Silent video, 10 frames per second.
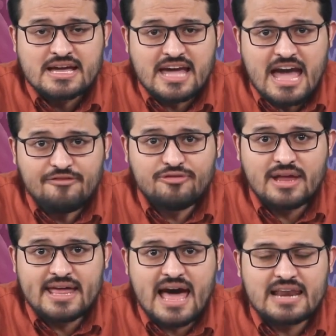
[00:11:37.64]

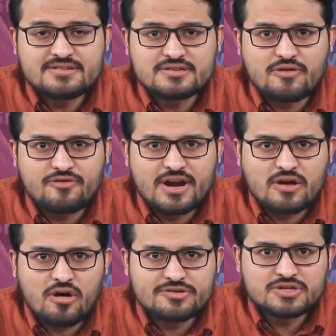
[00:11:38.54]
Careful analysis of
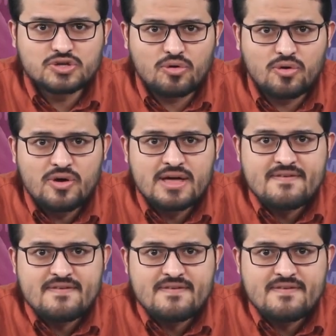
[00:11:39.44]
records show